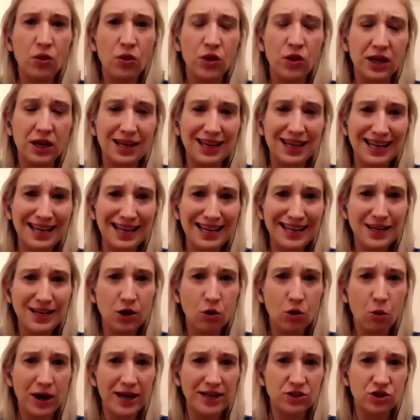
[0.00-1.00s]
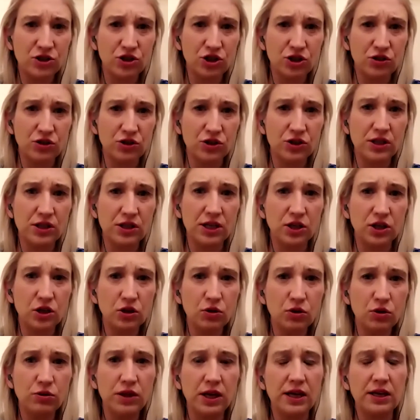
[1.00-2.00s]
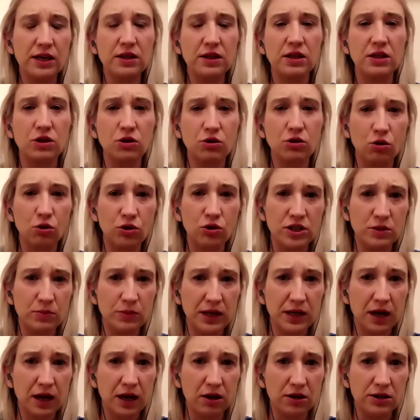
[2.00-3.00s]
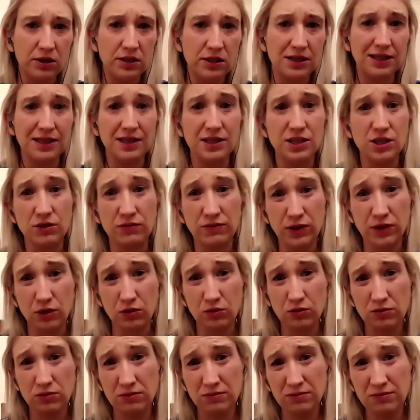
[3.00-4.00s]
the key questions that you think that you're going to be asked to interview.